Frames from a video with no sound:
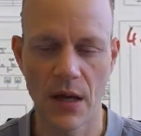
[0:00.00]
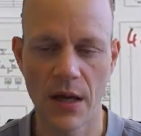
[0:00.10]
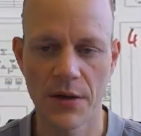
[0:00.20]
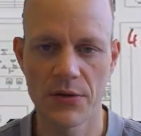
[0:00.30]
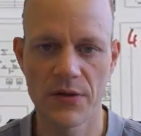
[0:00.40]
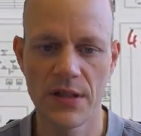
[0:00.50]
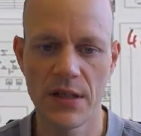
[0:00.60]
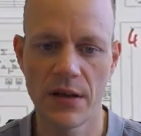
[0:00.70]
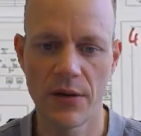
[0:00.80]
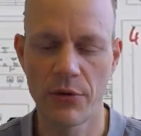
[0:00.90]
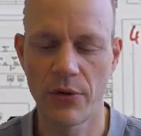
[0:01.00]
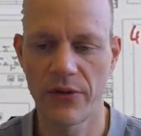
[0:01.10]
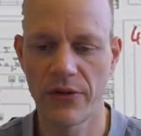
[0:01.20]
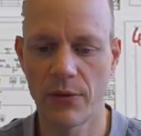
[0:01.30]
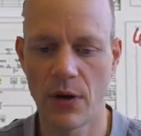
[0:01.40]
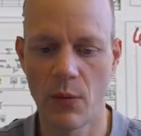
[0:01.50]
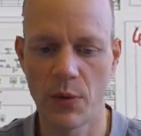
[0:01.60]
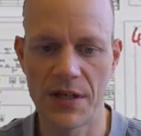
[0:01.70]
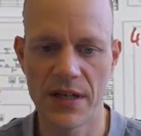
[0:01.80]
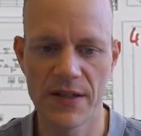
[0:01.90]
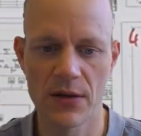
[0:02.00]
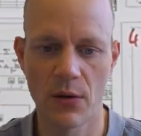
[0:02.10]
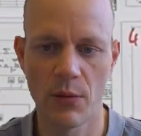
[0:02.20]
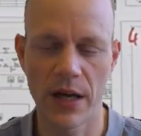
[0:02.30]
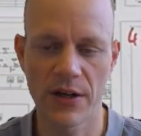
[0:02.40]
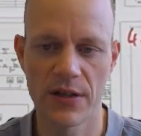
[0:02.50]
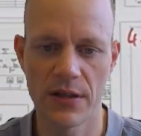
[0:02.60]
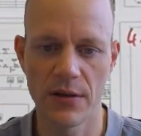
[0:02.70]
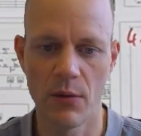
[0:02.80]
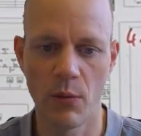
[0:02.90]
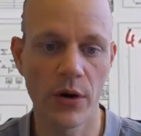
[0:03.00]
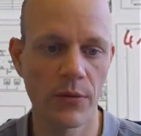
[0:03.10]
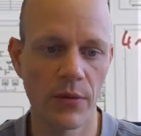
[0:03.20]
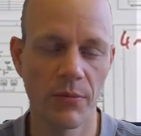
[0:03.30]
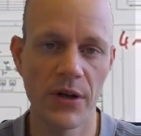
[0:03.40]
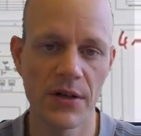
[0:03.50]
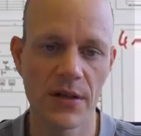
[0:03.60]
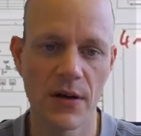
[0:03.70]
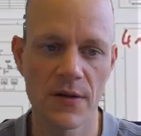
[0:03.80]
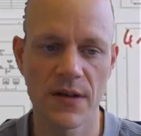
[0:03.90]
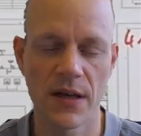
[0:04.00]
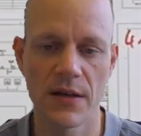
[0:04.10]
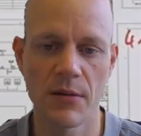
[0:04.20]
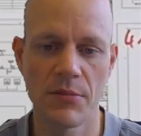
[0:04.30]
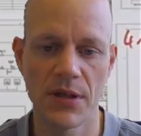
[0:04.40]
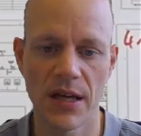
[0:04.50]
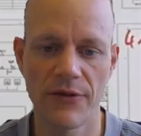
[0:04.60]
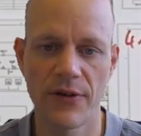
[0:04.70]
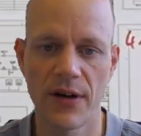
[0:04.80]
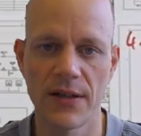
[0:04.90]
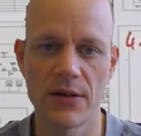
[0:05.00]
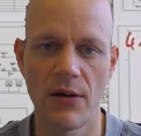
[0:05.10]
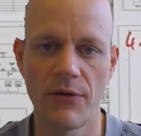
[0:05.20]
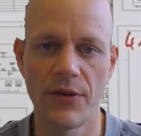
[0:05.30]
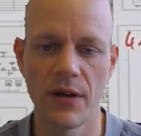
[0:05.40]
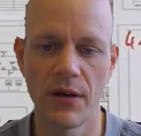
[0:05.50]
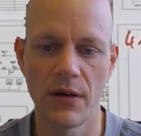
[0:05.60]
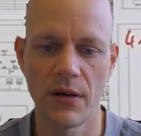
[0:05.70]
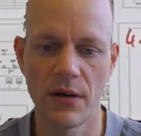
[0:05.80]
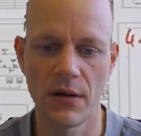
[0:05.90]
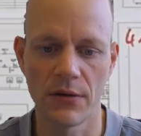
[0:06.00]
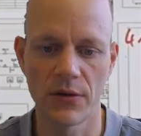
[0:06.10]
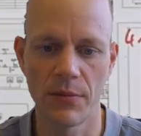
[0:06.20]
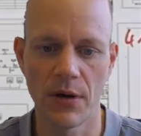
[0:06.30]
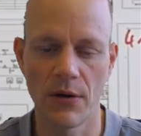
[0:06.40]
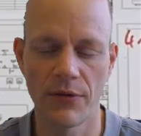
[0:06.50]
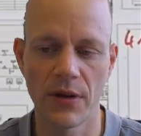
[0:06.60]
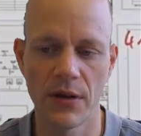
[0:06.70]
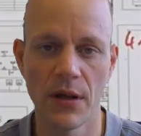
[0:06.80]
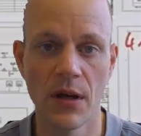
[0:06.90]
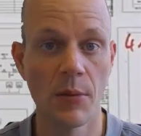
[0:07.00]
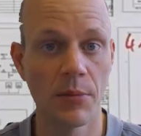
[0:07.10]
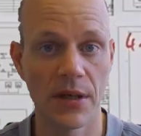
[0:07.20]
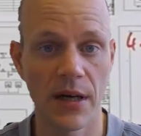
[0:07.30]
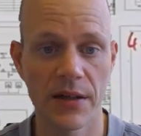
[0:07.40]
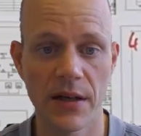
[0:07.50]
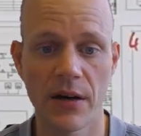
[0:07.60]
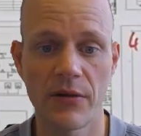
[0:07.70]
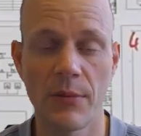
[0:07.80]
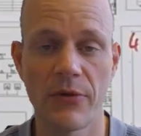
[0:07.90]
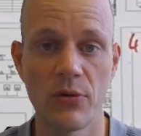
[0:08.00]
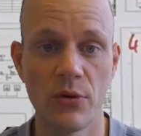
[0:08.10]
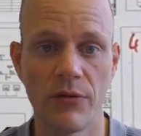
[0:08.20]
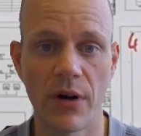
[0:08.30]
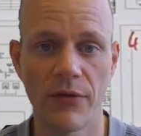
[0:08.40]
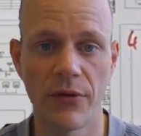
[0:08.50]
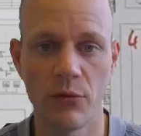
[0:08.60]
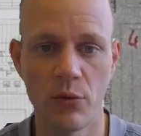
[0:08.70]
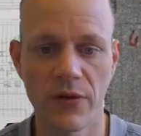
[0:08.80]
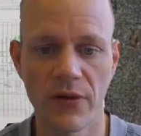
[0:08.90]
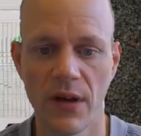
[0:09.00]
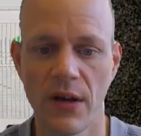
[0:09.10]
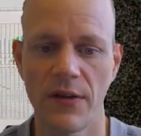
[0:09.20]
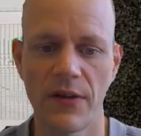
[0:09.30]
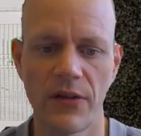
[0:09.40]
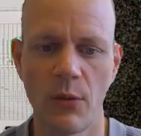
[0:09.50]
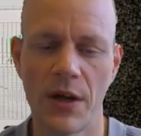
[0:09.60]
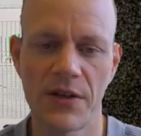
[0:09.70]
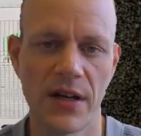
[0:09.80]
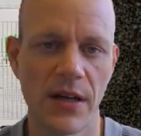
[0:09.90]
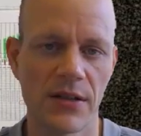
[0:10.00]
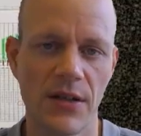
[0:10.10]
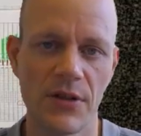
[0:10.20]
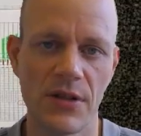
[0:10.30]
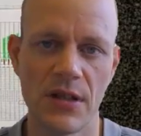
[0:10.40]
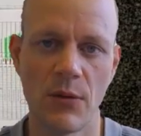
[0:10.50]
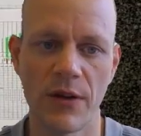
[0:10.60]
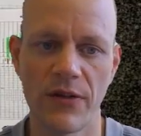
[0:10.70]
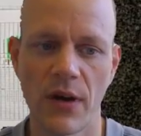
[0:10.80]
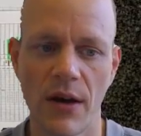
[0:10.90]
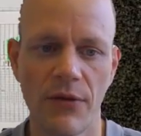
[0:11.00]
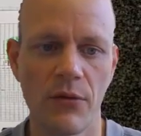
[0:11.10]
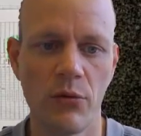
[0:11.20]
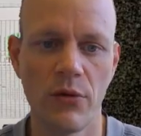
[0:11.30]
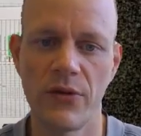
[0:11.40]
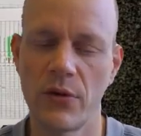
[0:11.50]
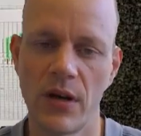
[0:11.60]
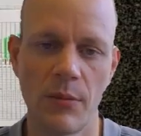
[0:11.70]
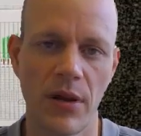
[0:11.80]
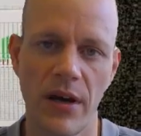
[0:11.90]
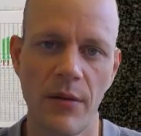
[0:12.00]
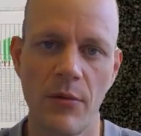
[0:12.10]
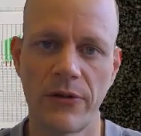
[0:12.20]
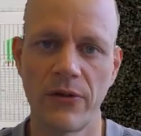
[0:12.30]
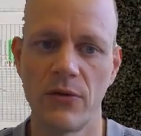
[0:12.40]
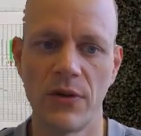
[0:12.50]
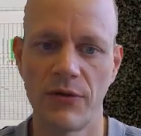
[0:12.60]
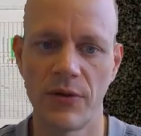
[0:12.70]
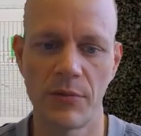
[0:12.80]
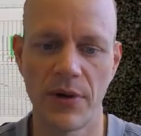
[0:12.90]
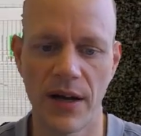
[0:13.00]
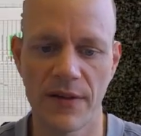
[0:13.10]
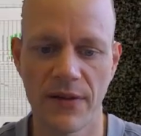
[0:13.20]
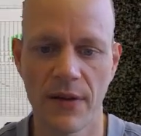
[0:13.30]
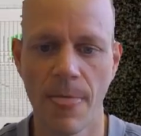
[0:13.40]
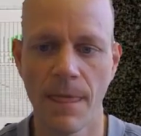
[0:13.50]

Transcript: And you see here the process we did. So we actually worked with printouts and PDF files of the P&I diagrams to derive the rules. This is a one-time activity, and once you have the rules, you can apply them also to different plants.